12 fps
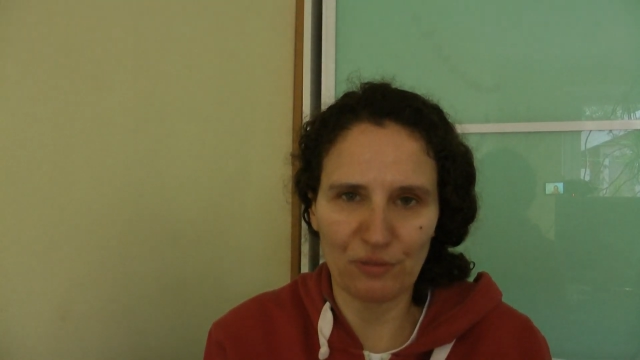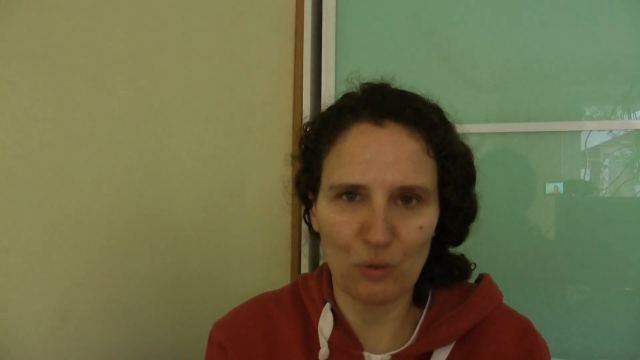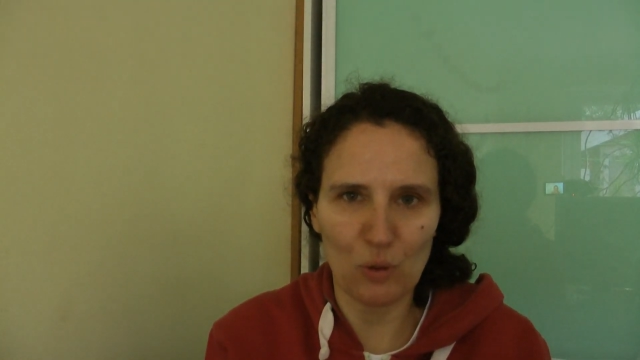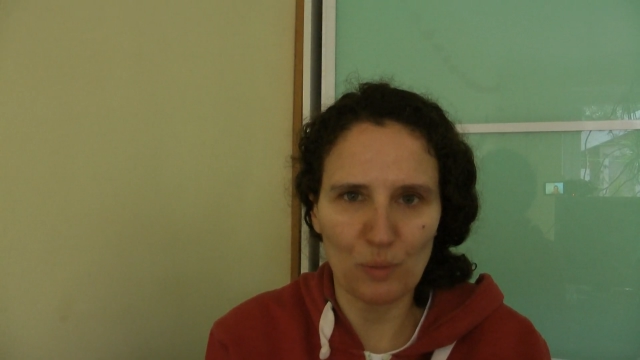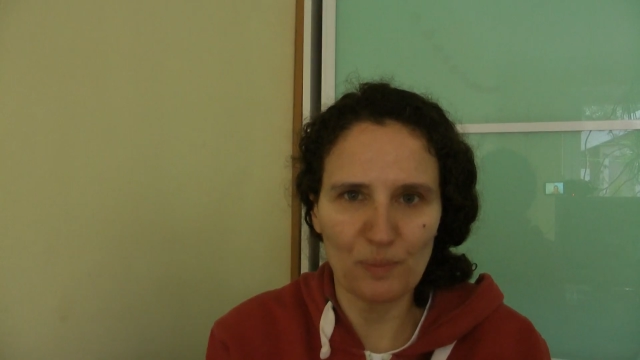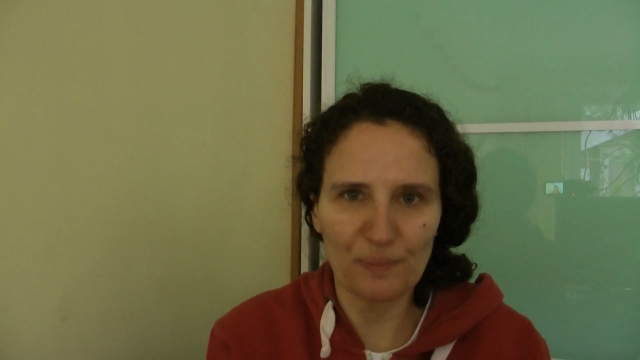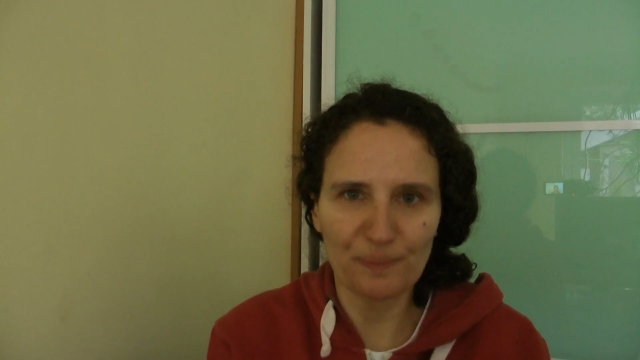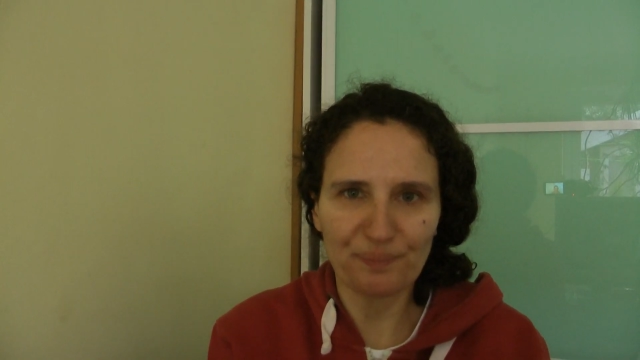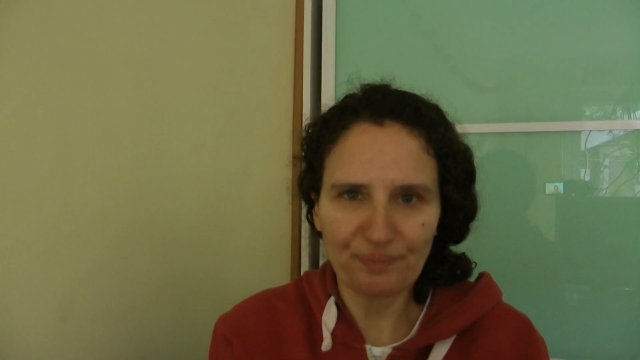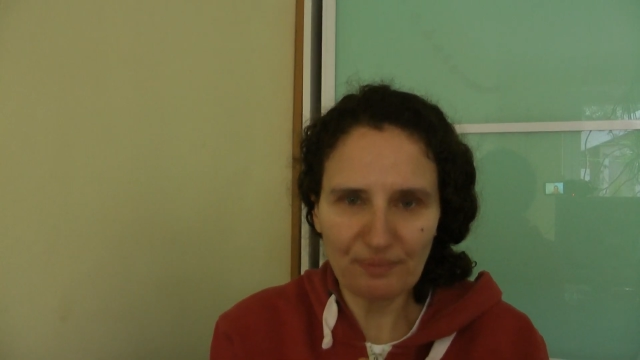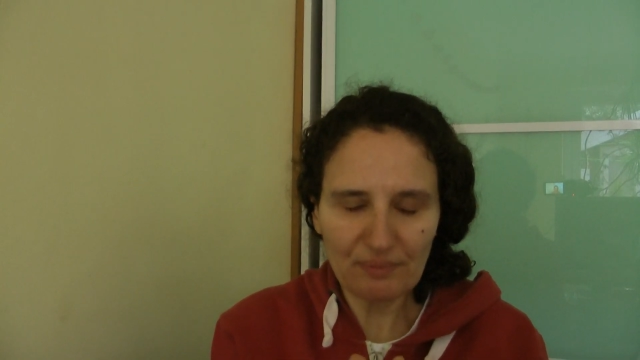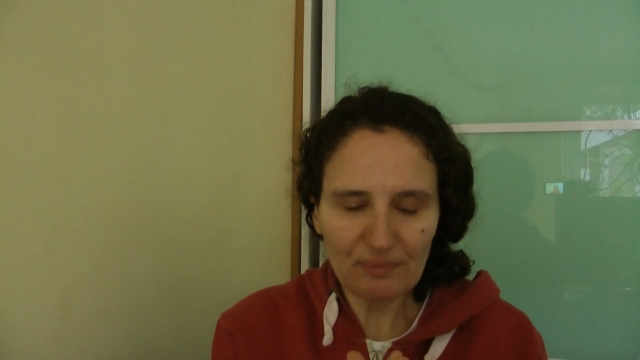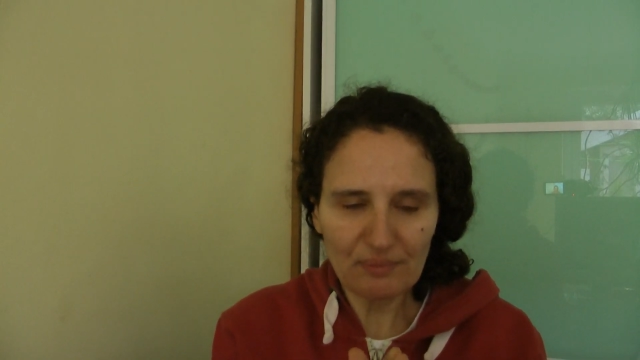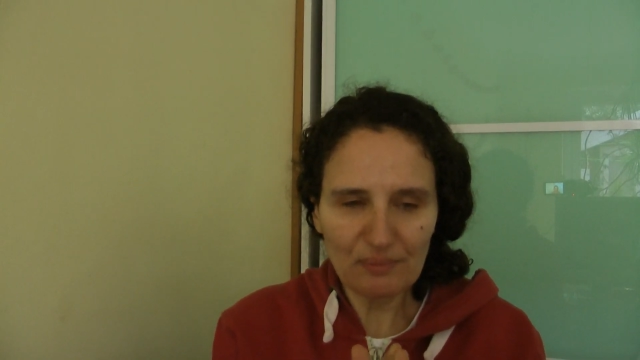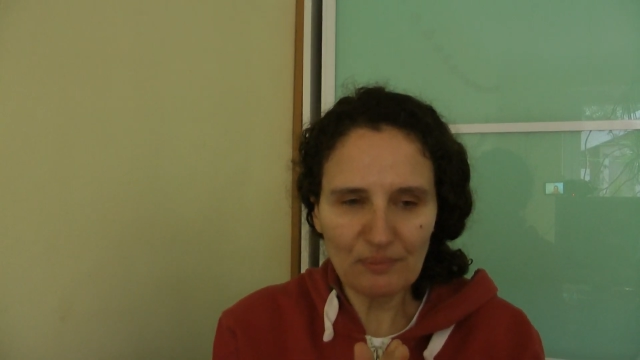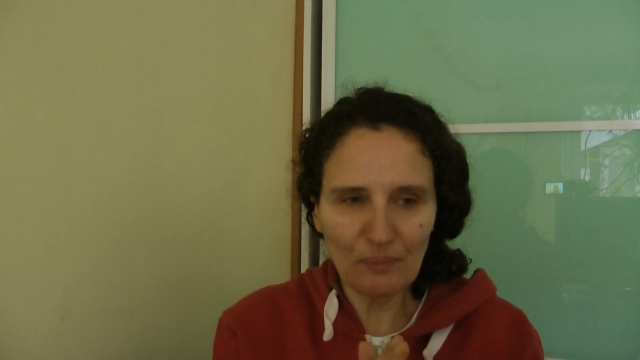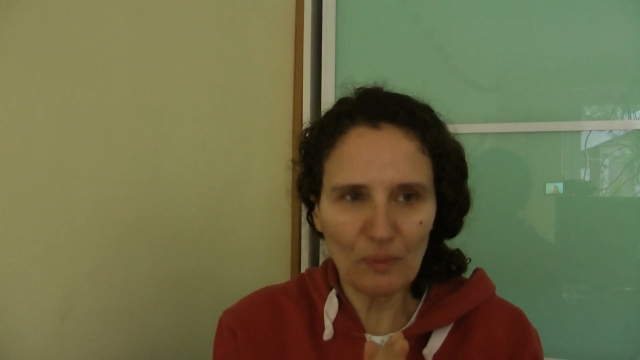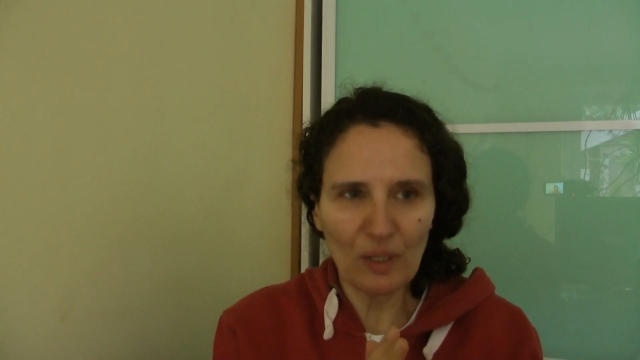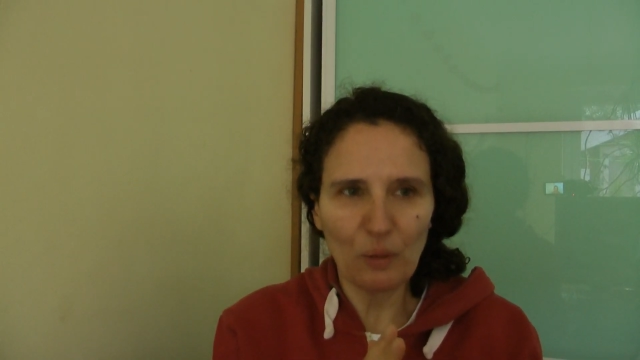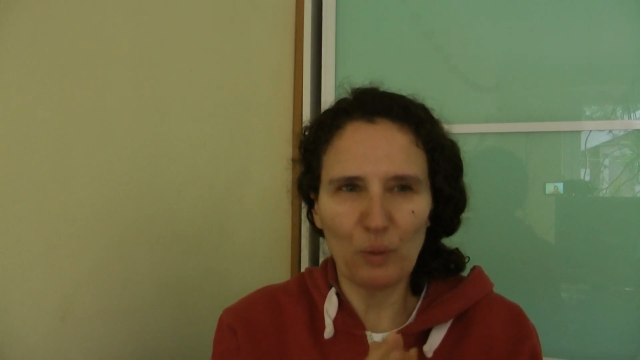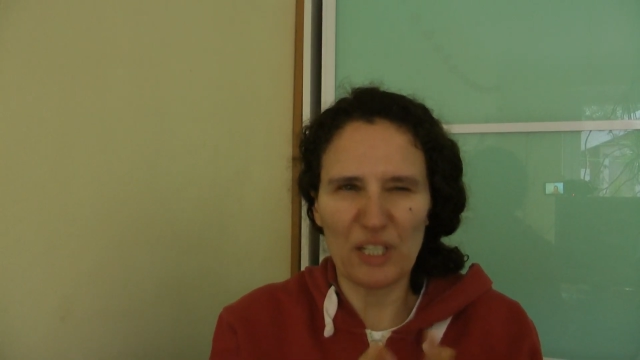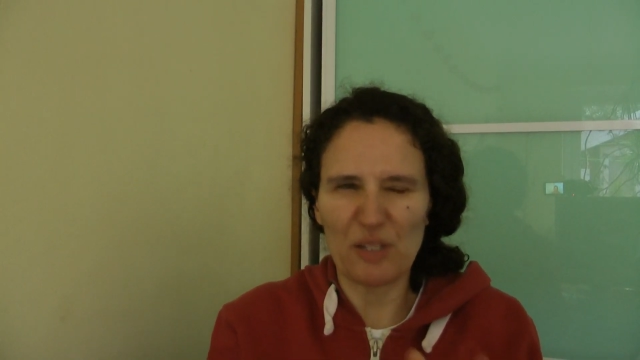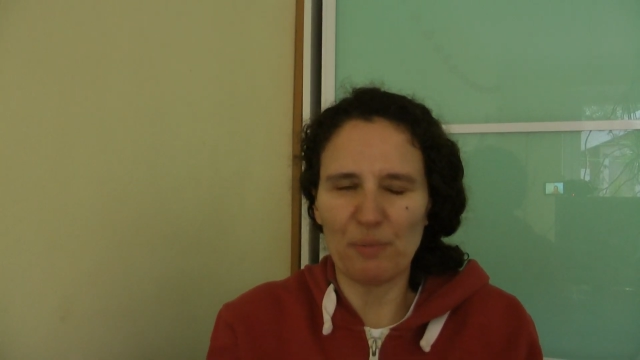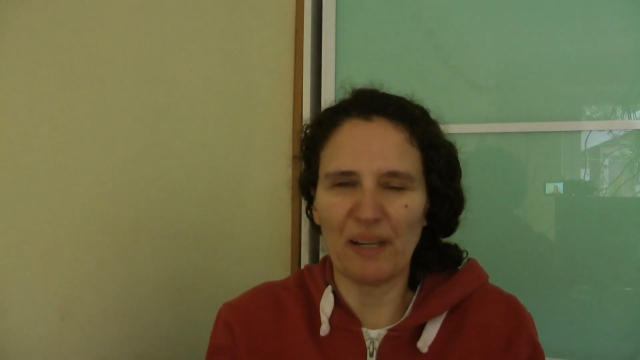form,
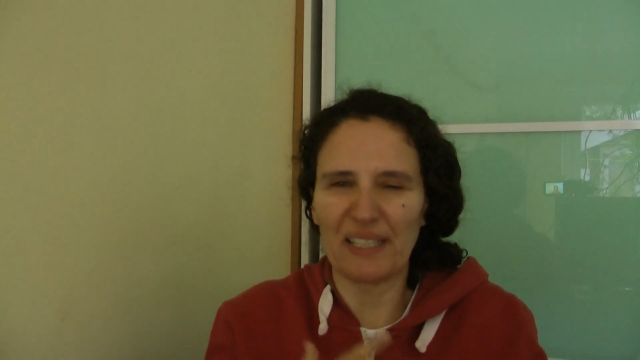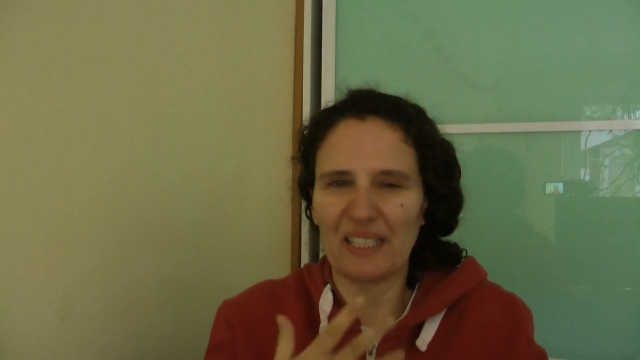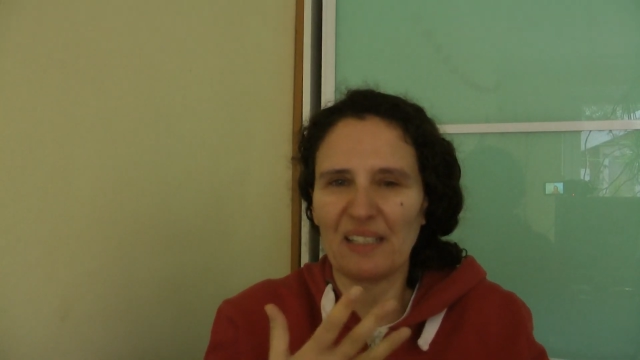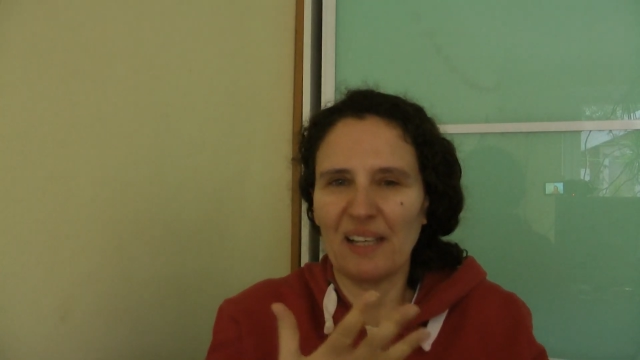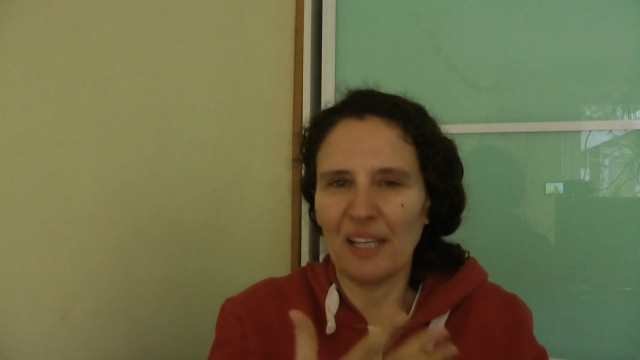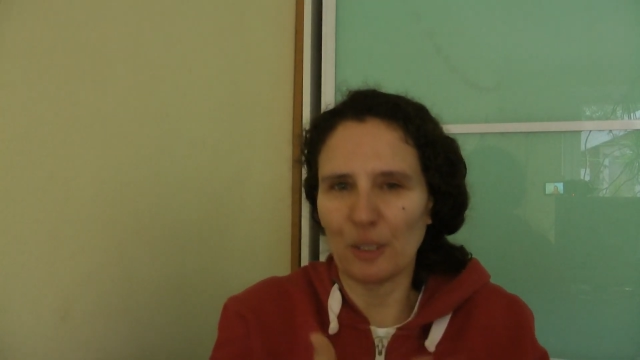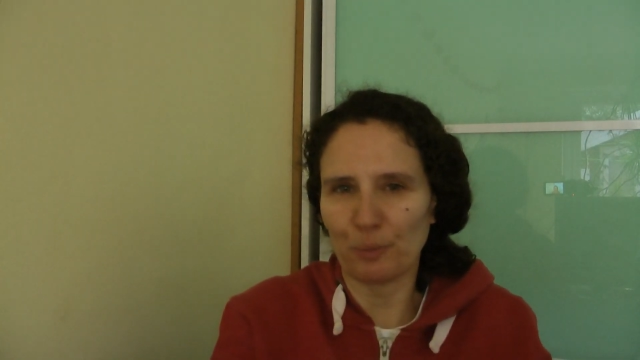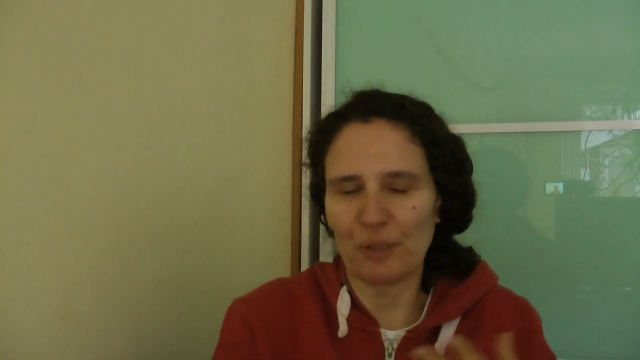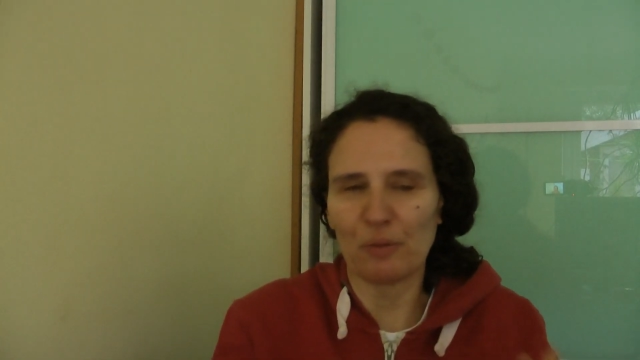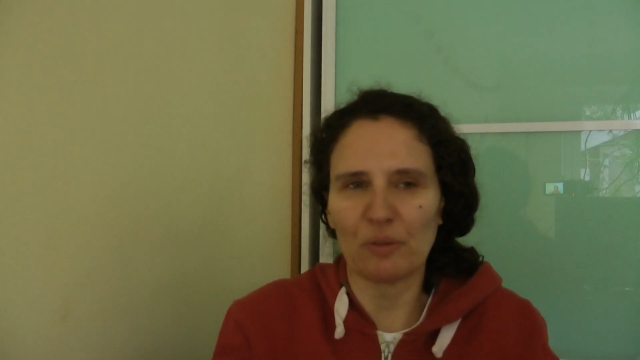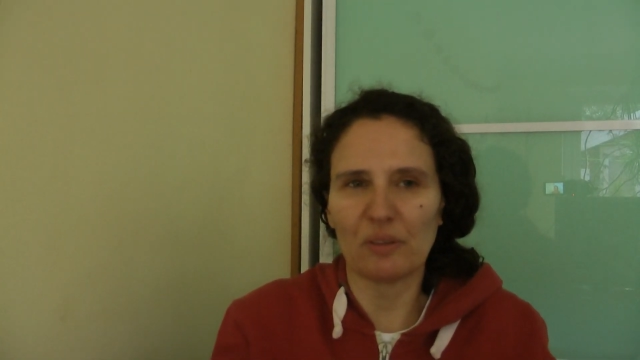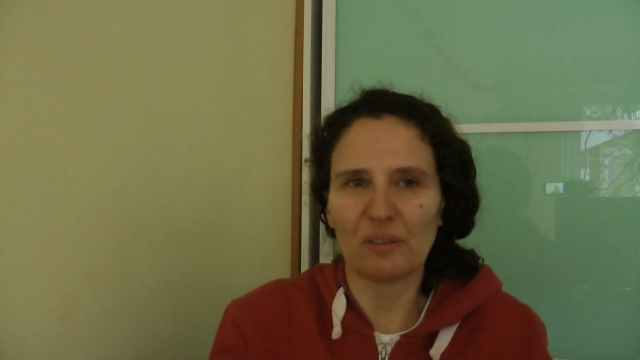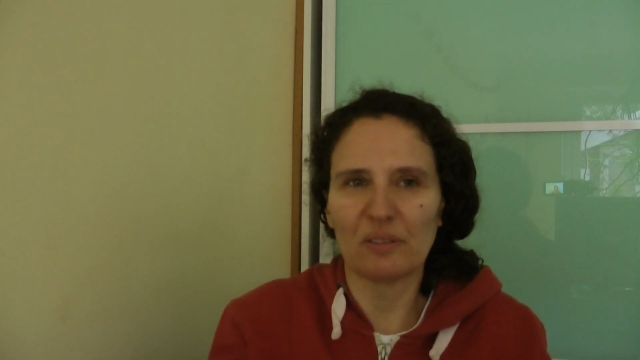which might help you